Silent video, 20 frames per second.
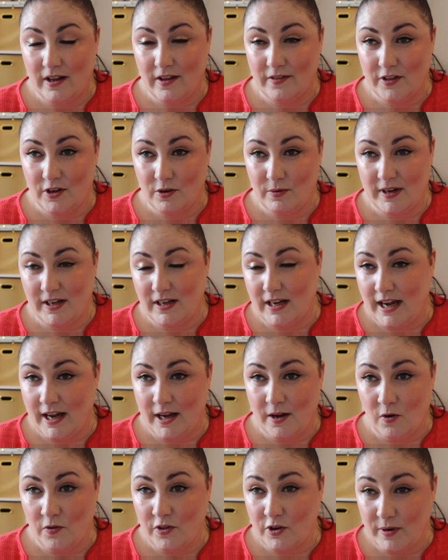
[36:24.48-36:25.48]
the queen
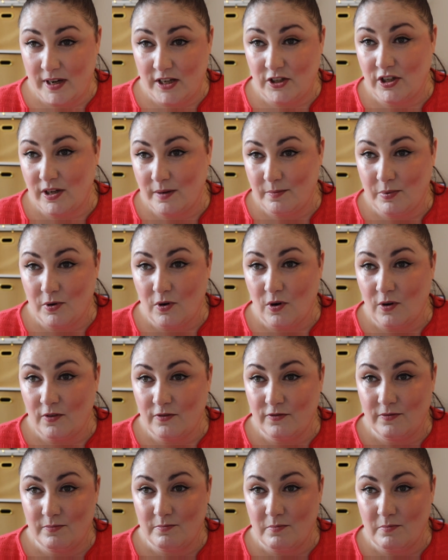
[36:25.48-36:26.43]
on the queenship of